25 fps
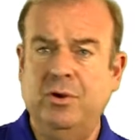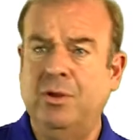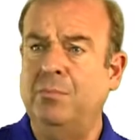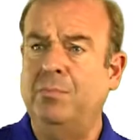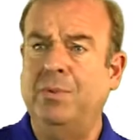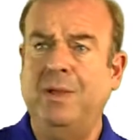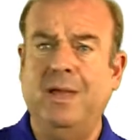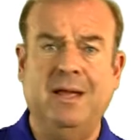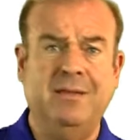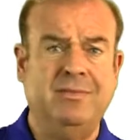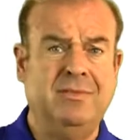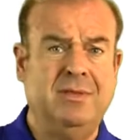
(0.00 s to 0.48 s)
you
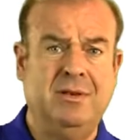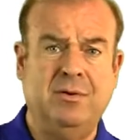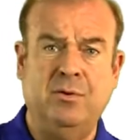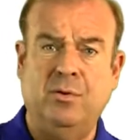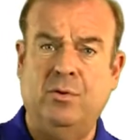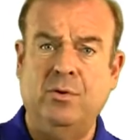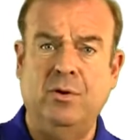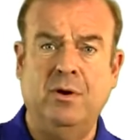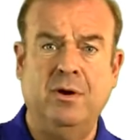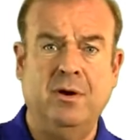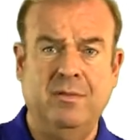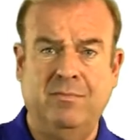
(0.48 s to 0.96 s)
could be out the
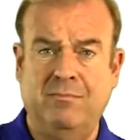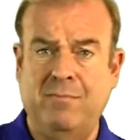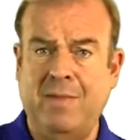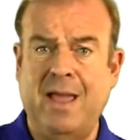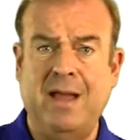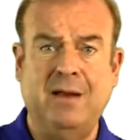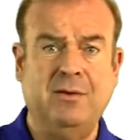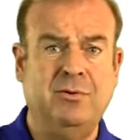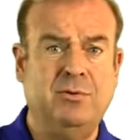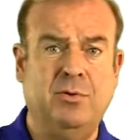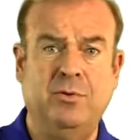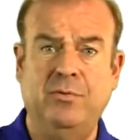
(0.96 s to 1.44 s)
door,
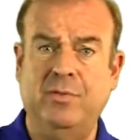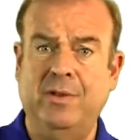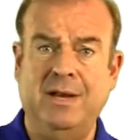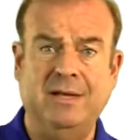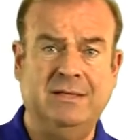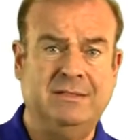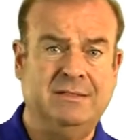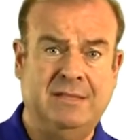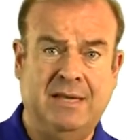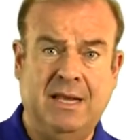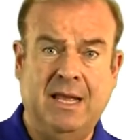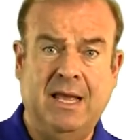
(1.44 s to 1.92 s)
back door the
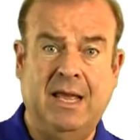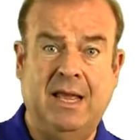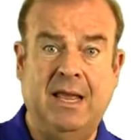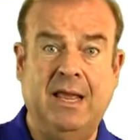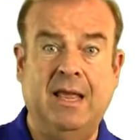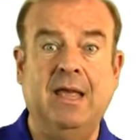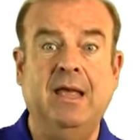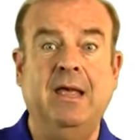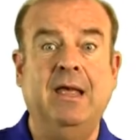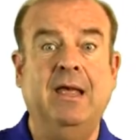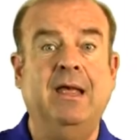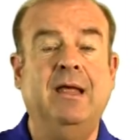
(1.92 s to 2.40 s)
next
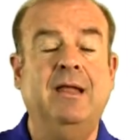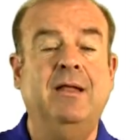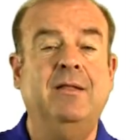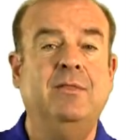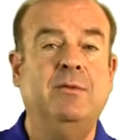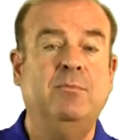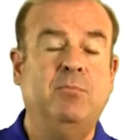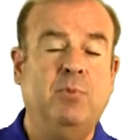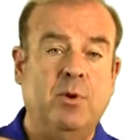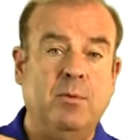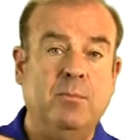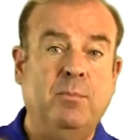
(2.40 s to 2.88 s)
day.
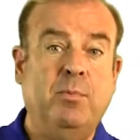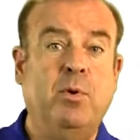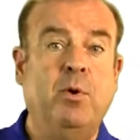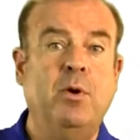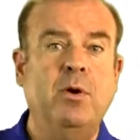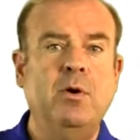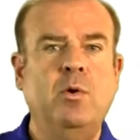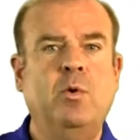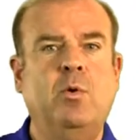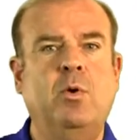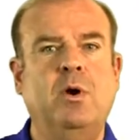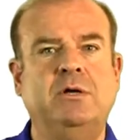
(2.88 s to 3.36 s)
The more
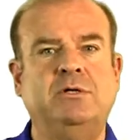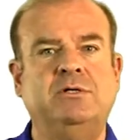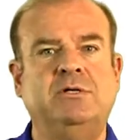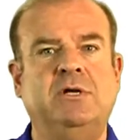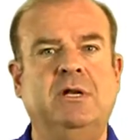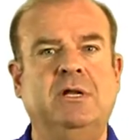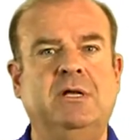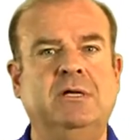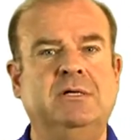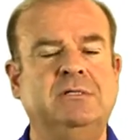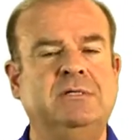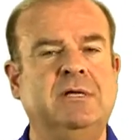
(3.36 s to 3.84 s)
important
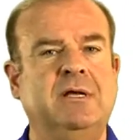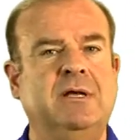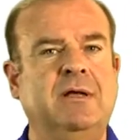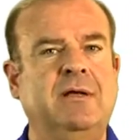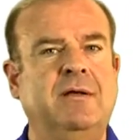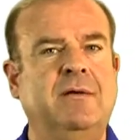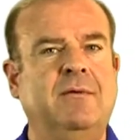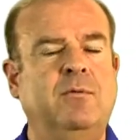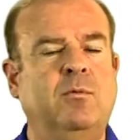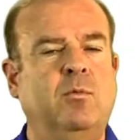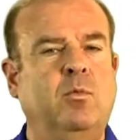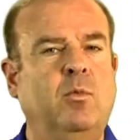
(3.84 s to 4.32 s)
question is,
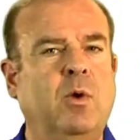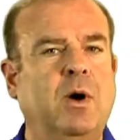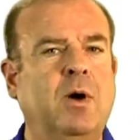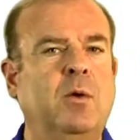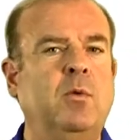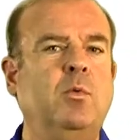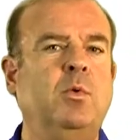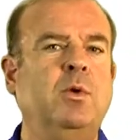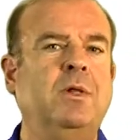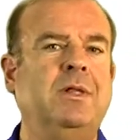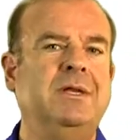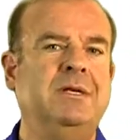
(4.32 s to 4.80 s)

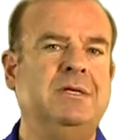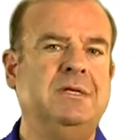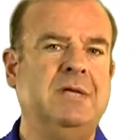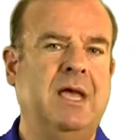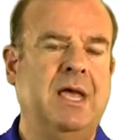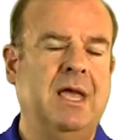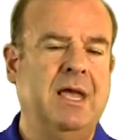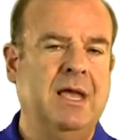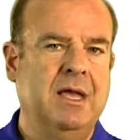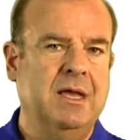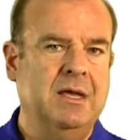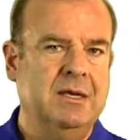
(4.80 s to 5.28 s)
what will it
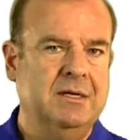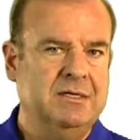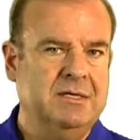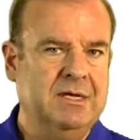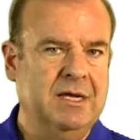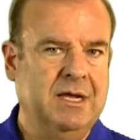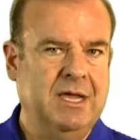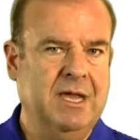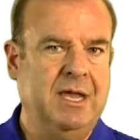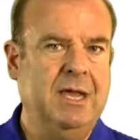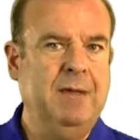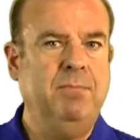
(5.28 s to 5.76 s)
take
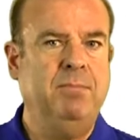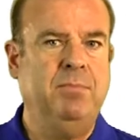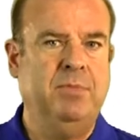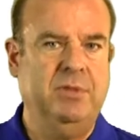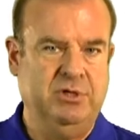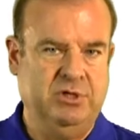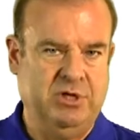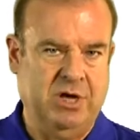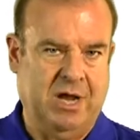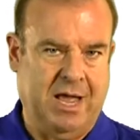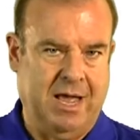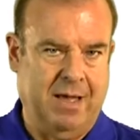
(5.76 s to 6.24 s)
to keep
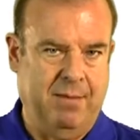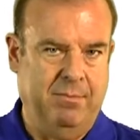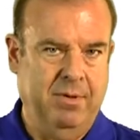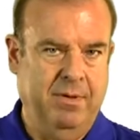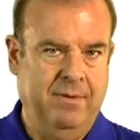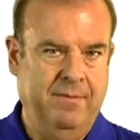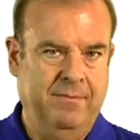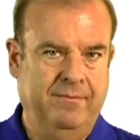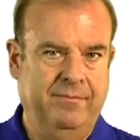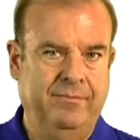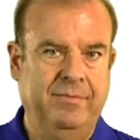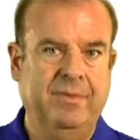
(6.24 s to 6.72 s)
the
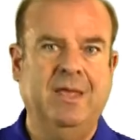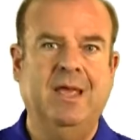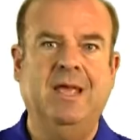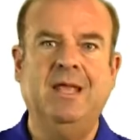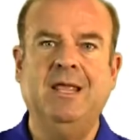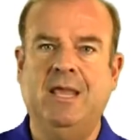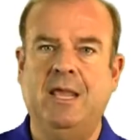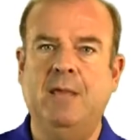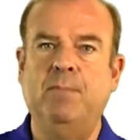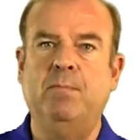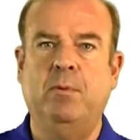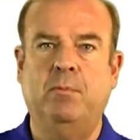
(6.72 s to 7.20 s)
job
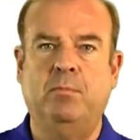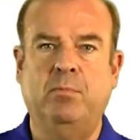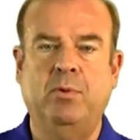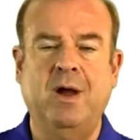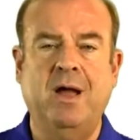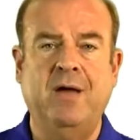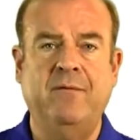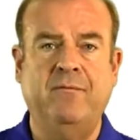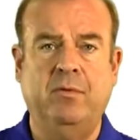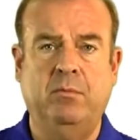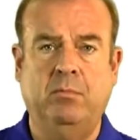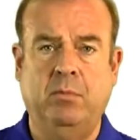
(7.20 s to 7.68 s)
and keep it
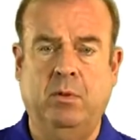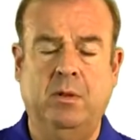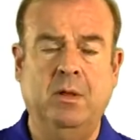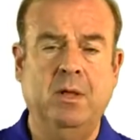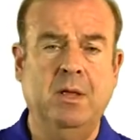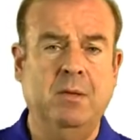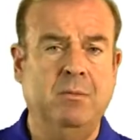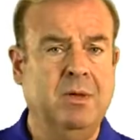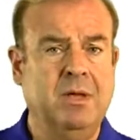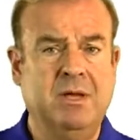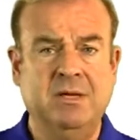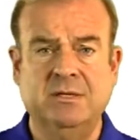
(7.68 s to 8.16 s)
profitable?
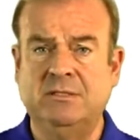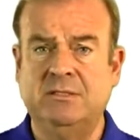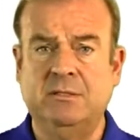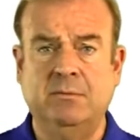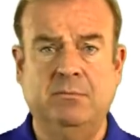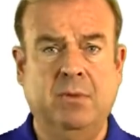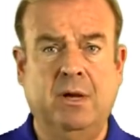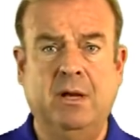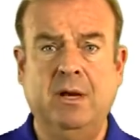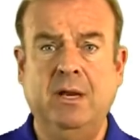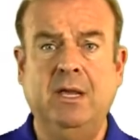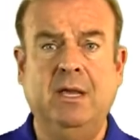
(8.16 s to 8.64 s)
Because
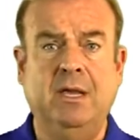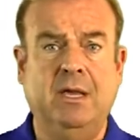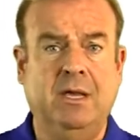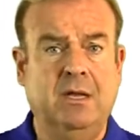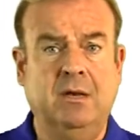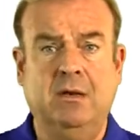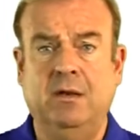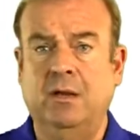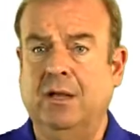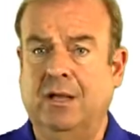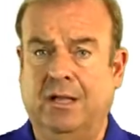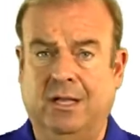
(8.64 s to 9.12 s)
the money
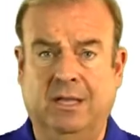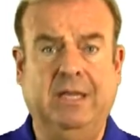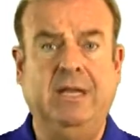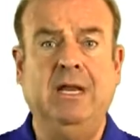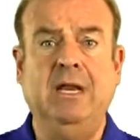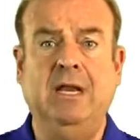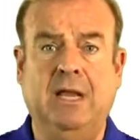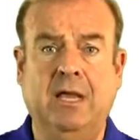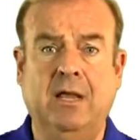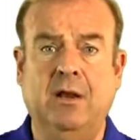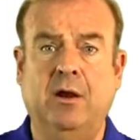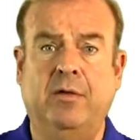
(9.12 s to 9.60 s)
in
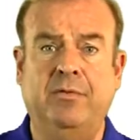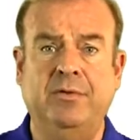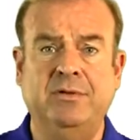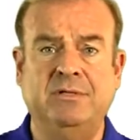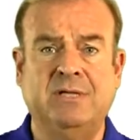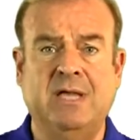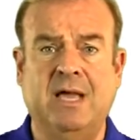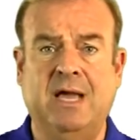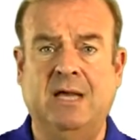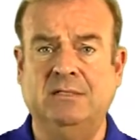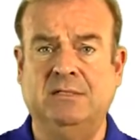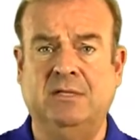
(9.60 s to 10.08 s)
cleaning and all
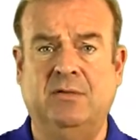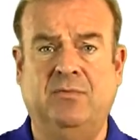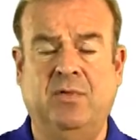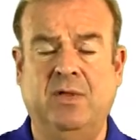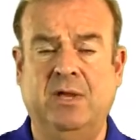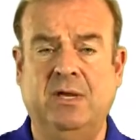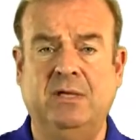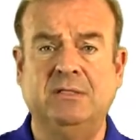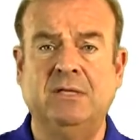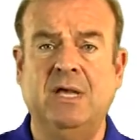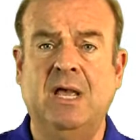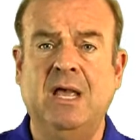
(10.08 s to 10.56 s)
these kinds of
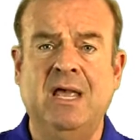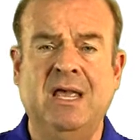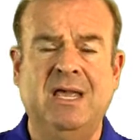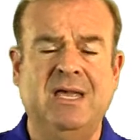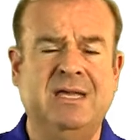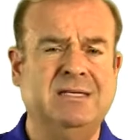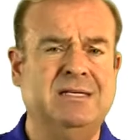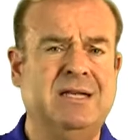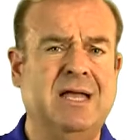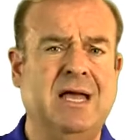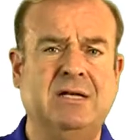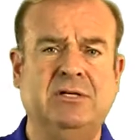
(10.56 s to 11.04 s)
things
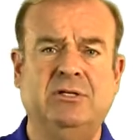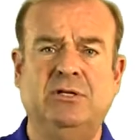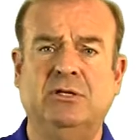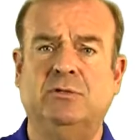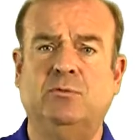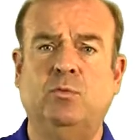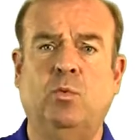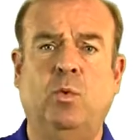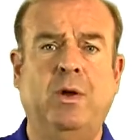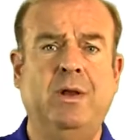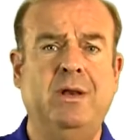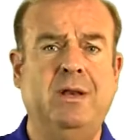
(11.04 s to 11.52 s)
is not
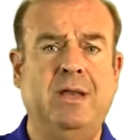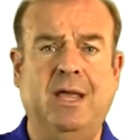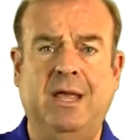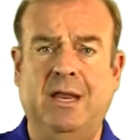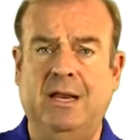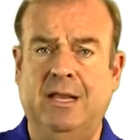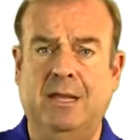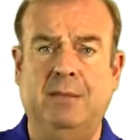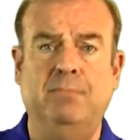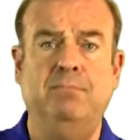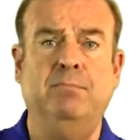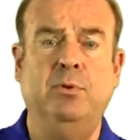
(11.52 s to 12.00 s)
just one
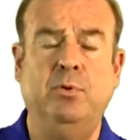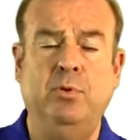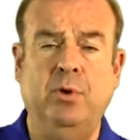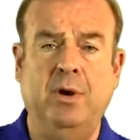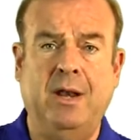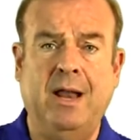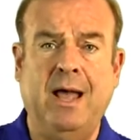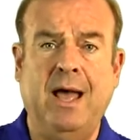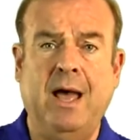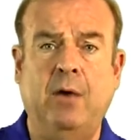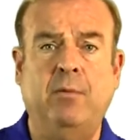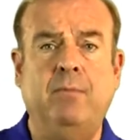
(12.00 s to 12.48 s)
day and get
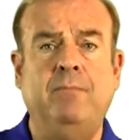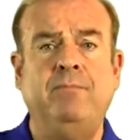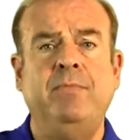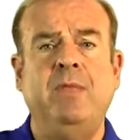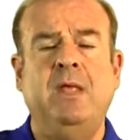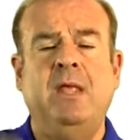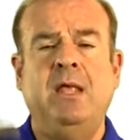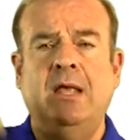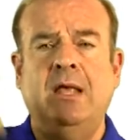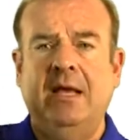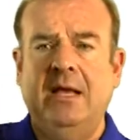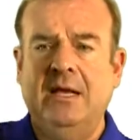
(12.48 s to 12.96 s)
booted out.
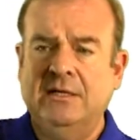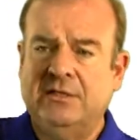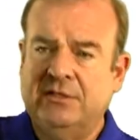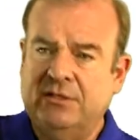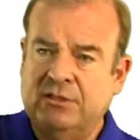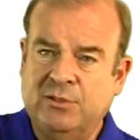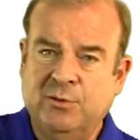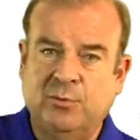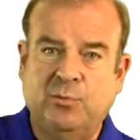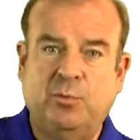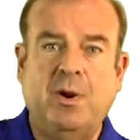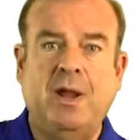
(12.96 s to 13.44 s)

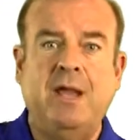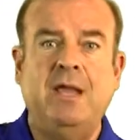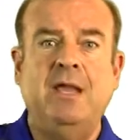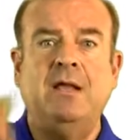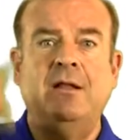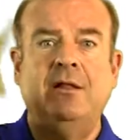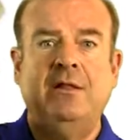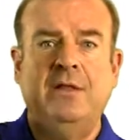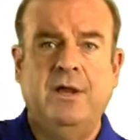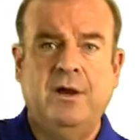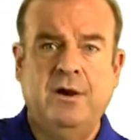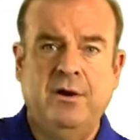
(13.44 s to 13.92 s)
It's the
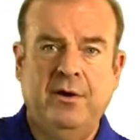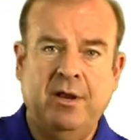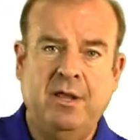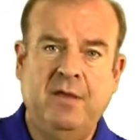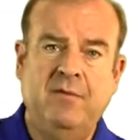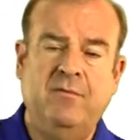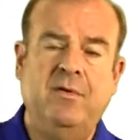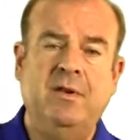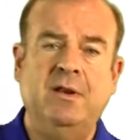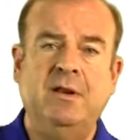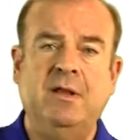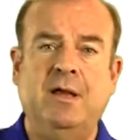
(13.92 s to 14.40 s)

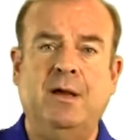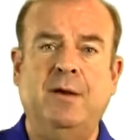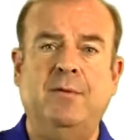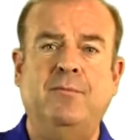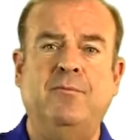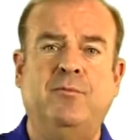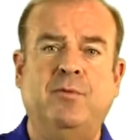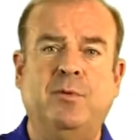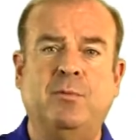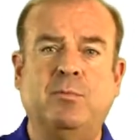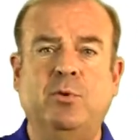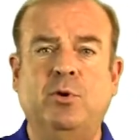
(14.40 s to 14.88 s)
regularity of
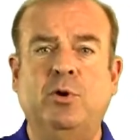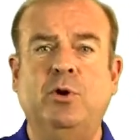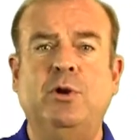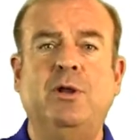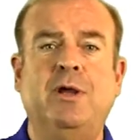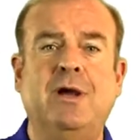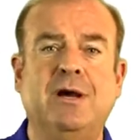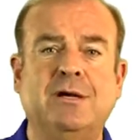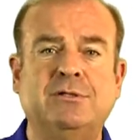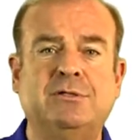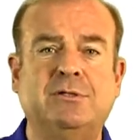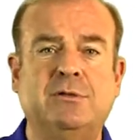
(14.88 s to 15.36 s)
income from
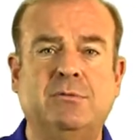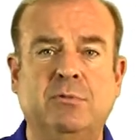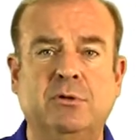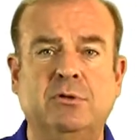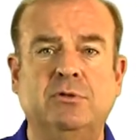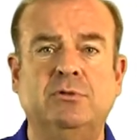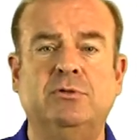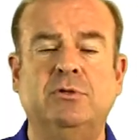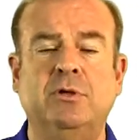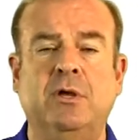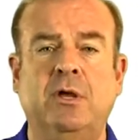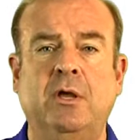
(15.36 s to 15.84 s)
good
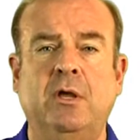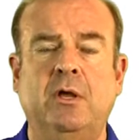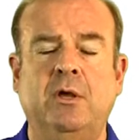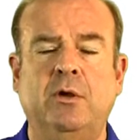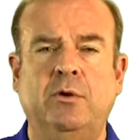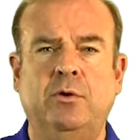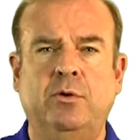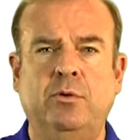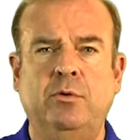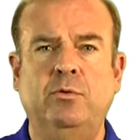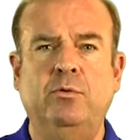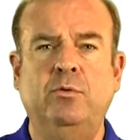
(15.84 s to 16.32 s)
customers
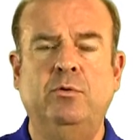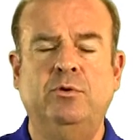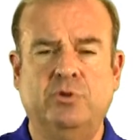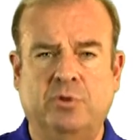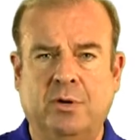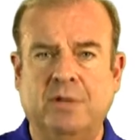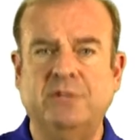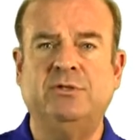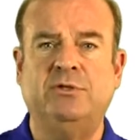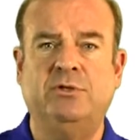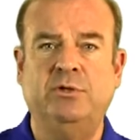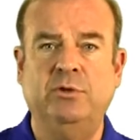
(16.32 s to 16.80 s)
who
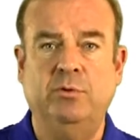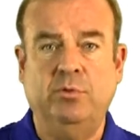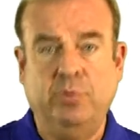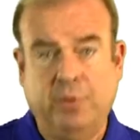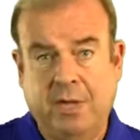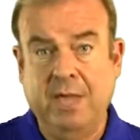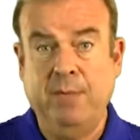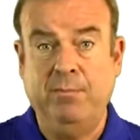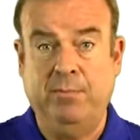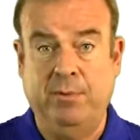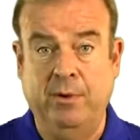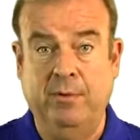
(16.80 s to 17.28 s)
trust you,
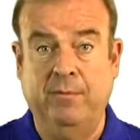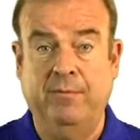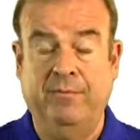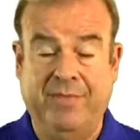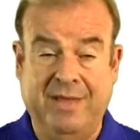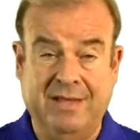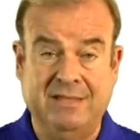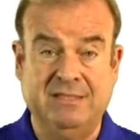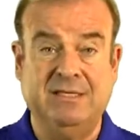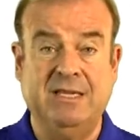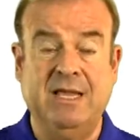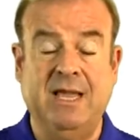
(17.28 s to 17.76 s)
who keep you.
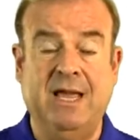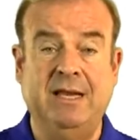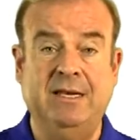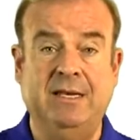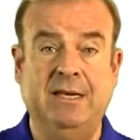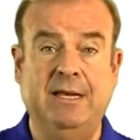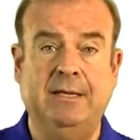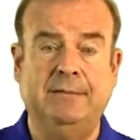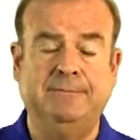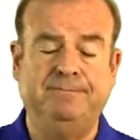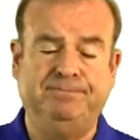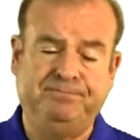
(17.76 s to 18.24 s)
That's the
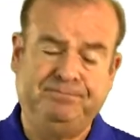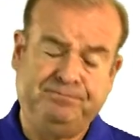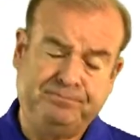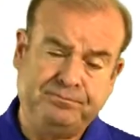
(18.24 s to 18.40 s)
idea.